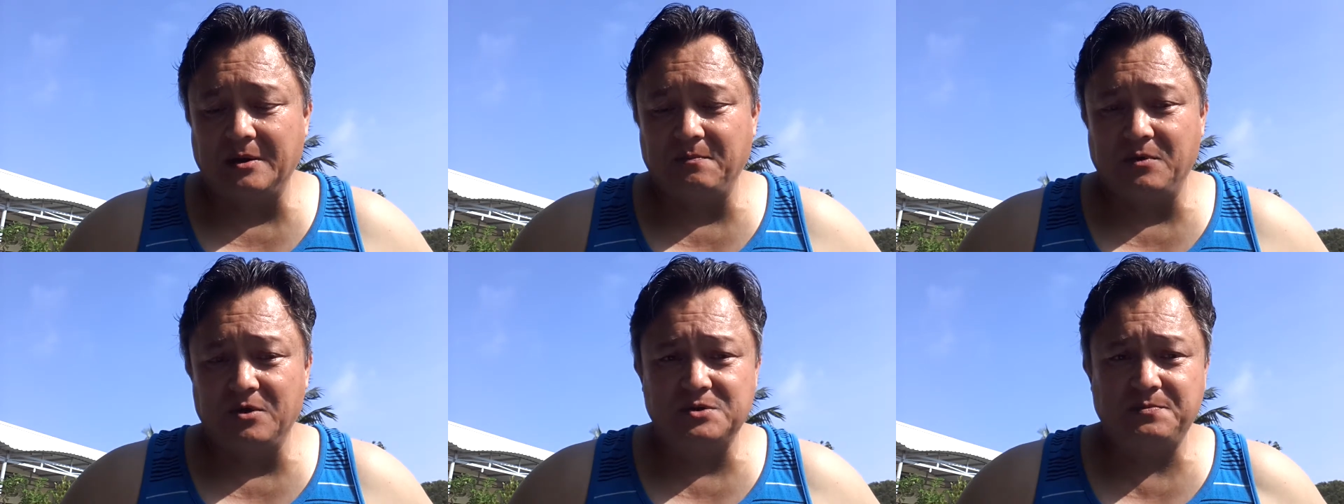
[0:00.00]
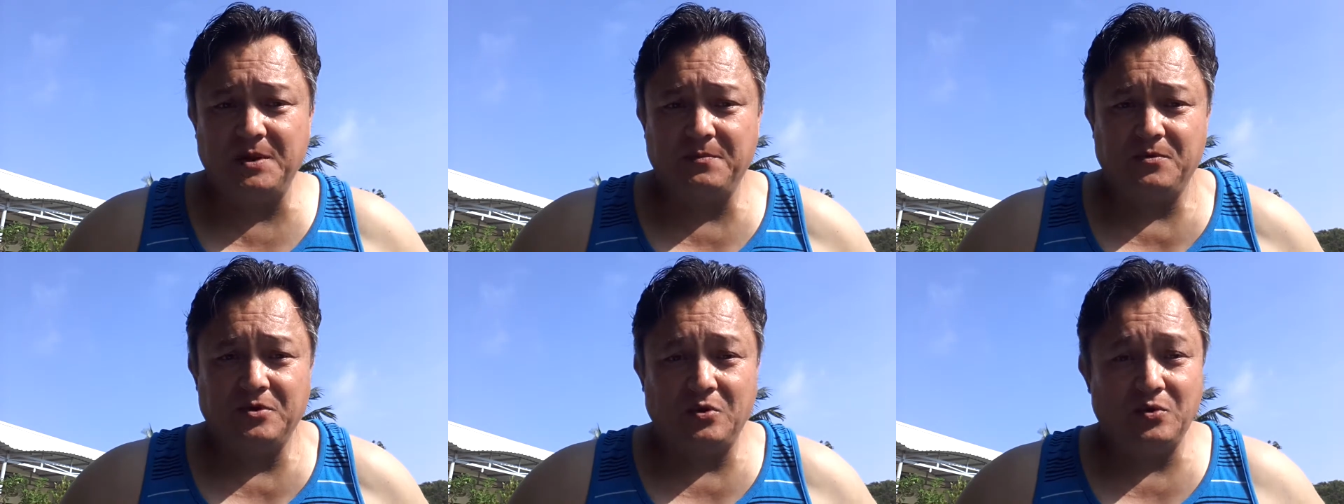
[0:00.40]
Most
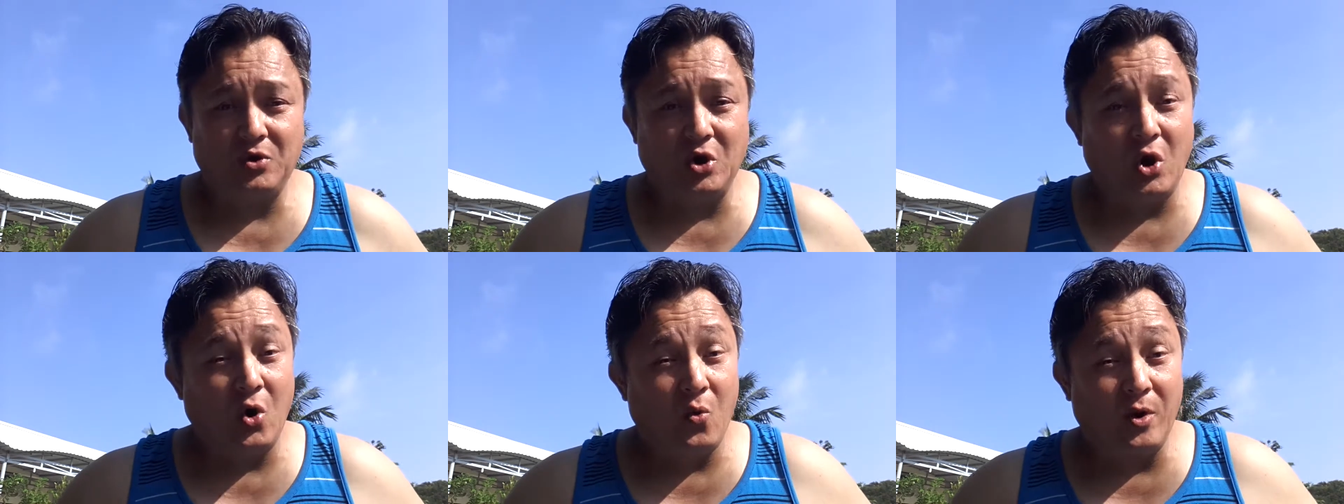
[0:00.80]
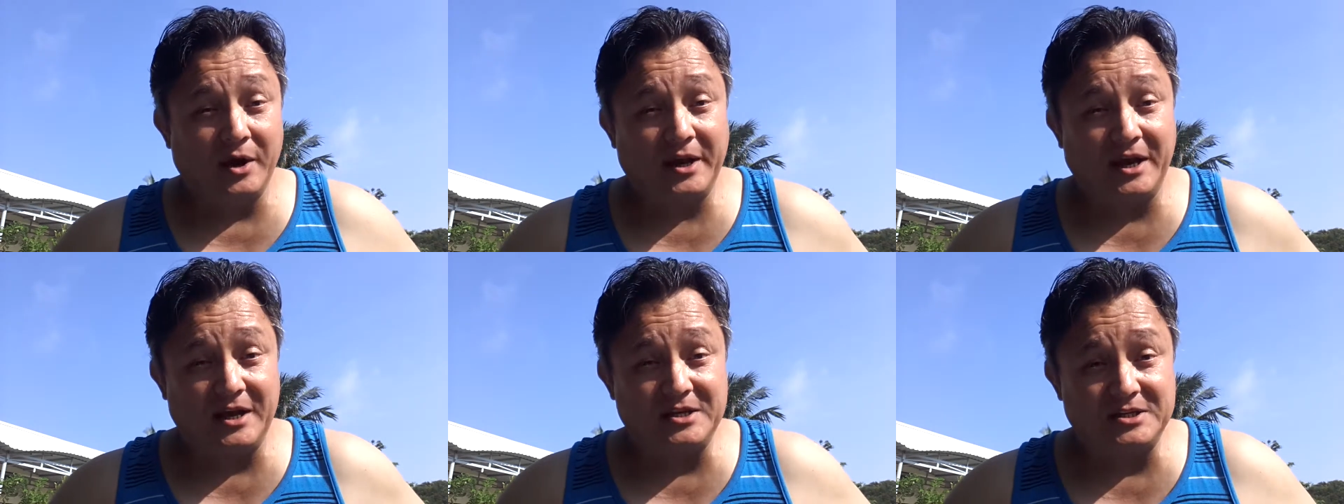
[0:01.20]
people don't know
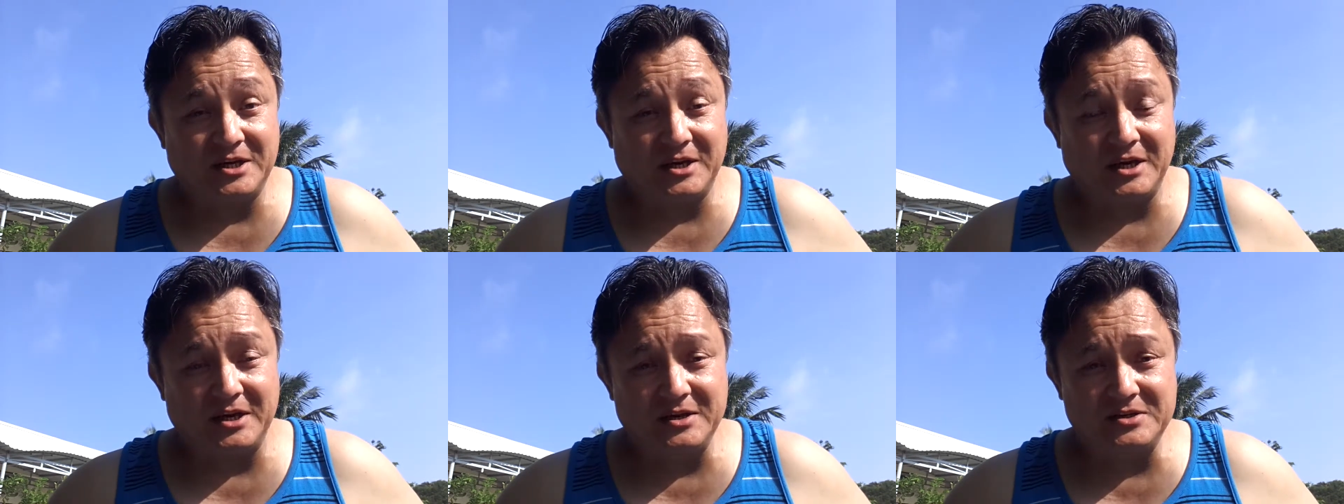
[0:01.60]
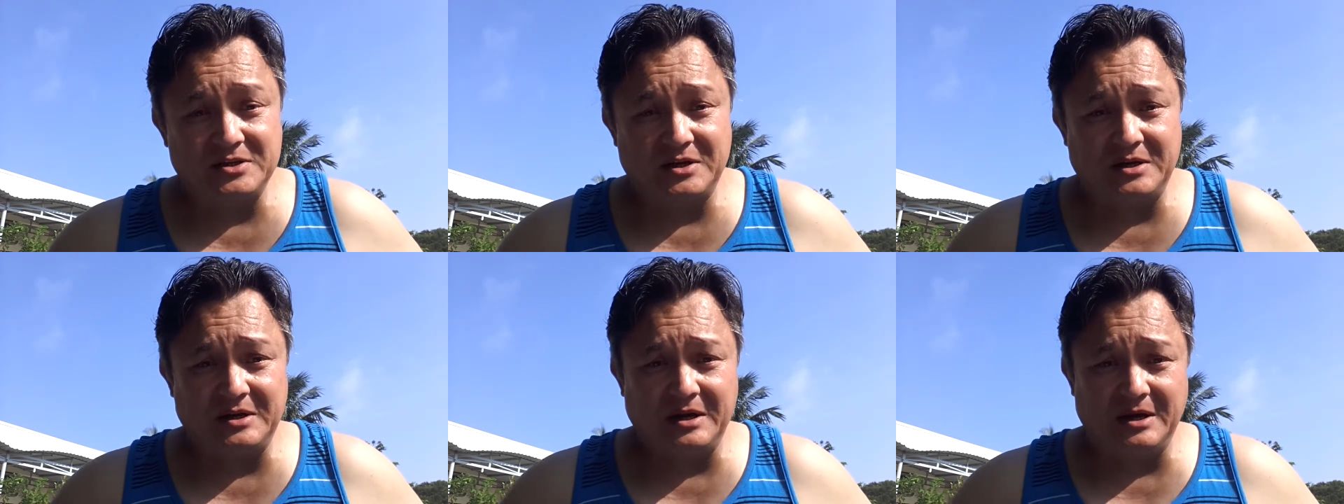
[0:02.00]
what Can Tho
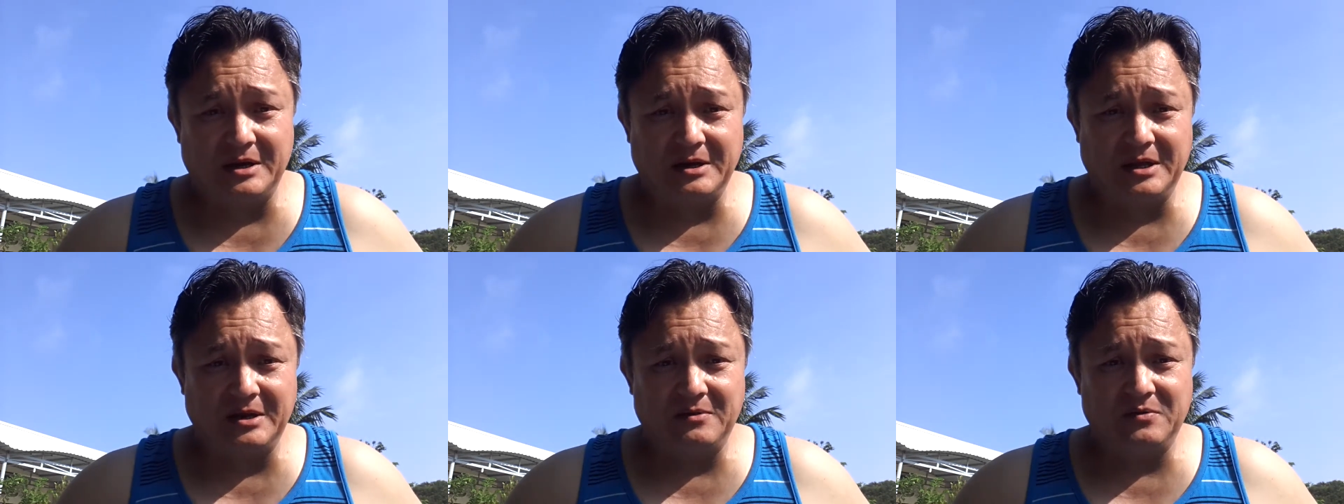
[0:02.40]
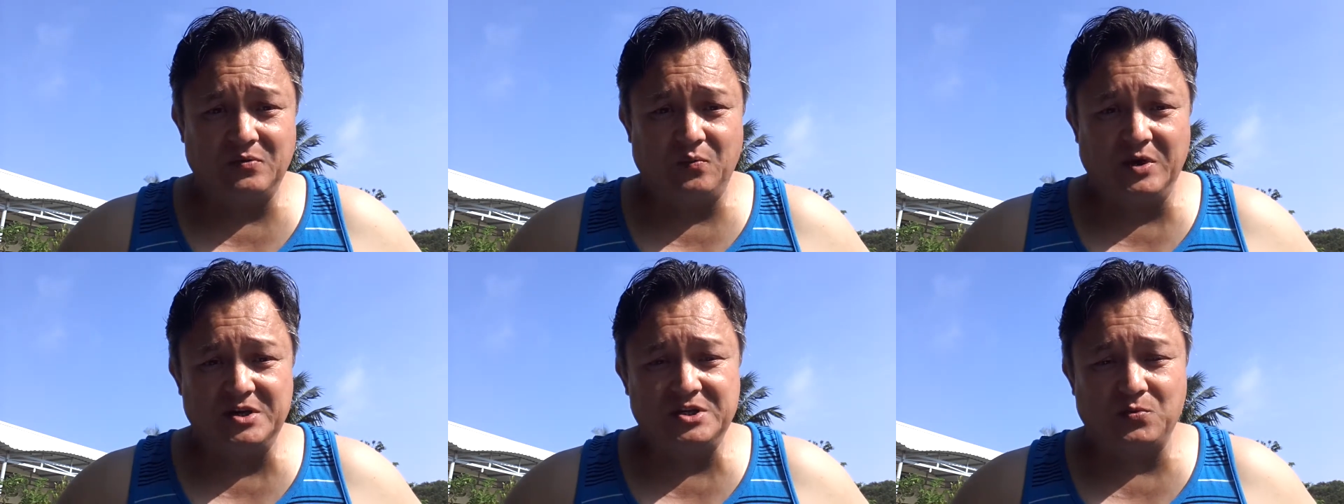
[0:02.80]
is, and get
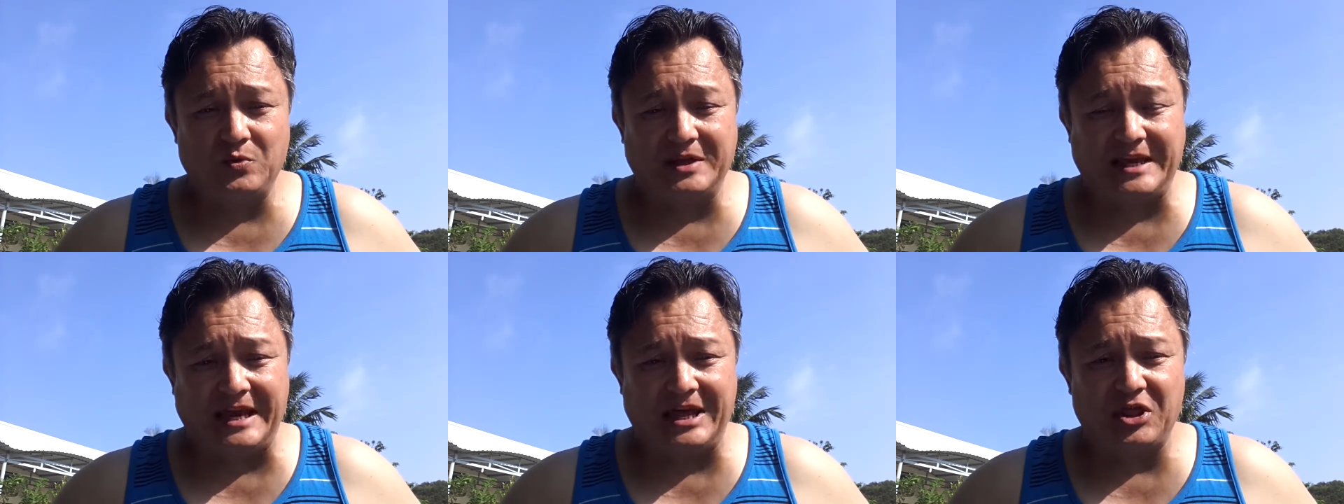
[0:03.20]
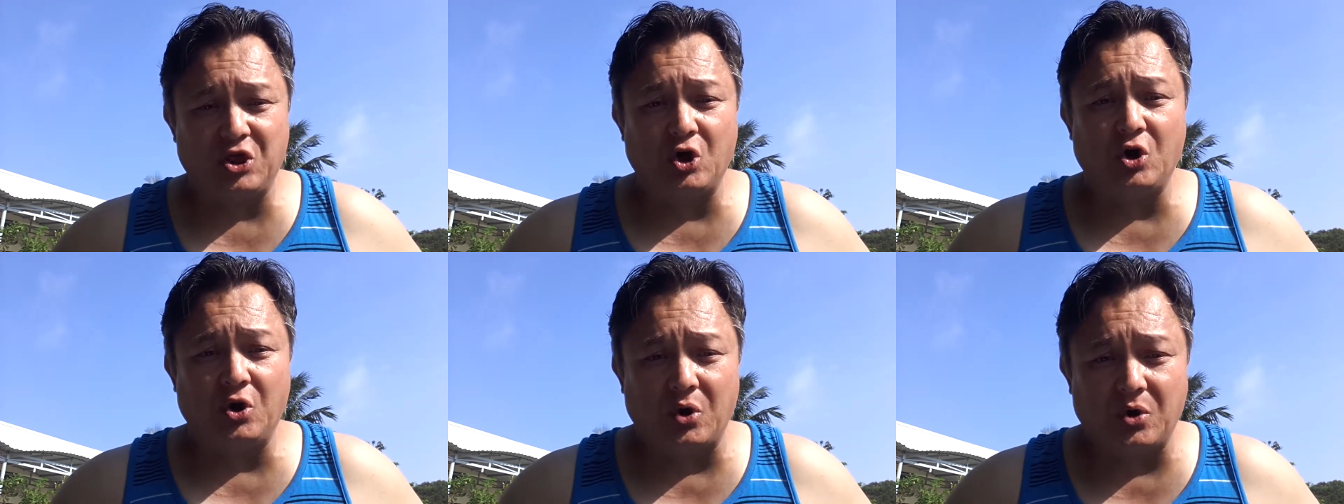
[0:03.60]
mixed up with Can
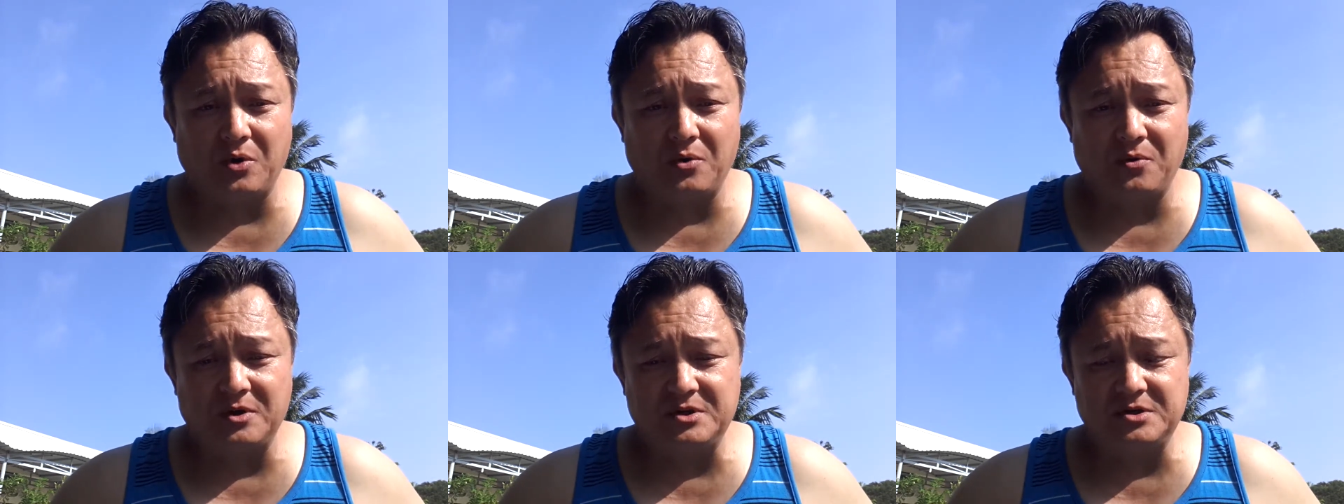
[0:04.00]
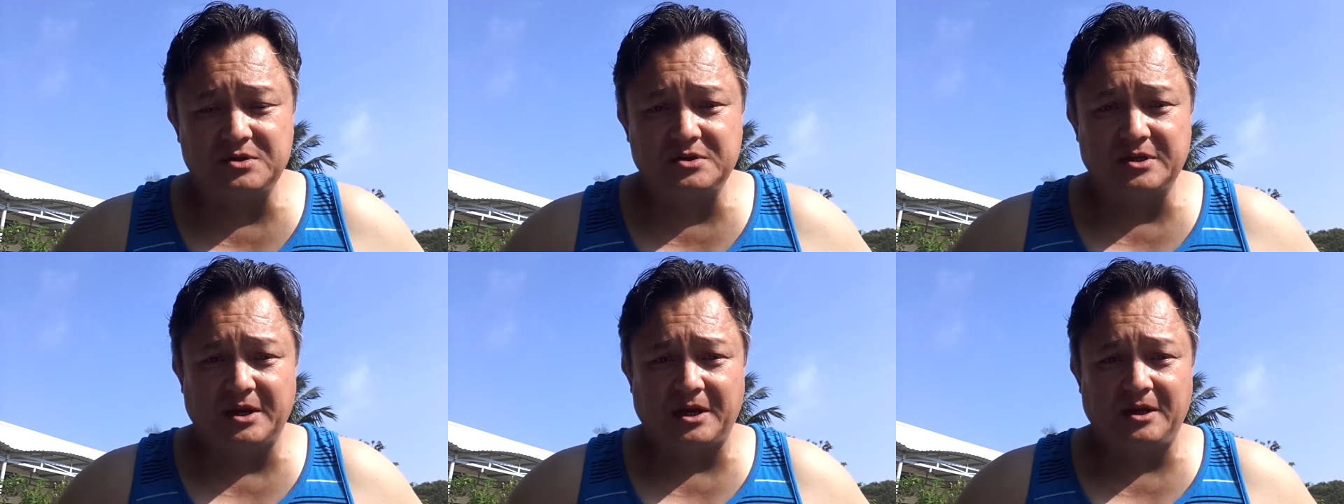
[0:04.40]
Tho, which
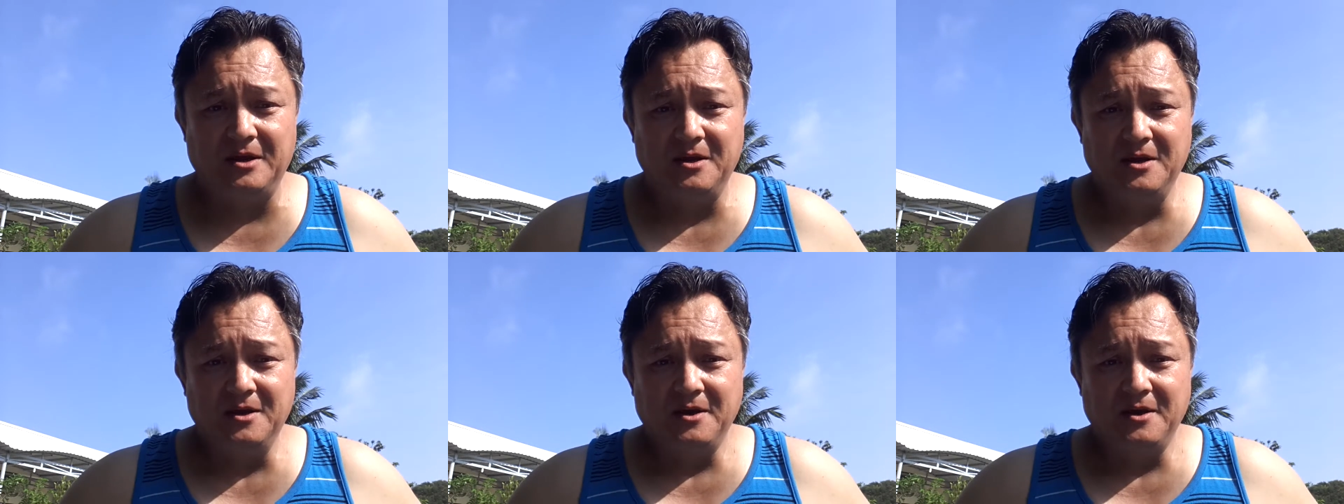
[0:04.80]
is a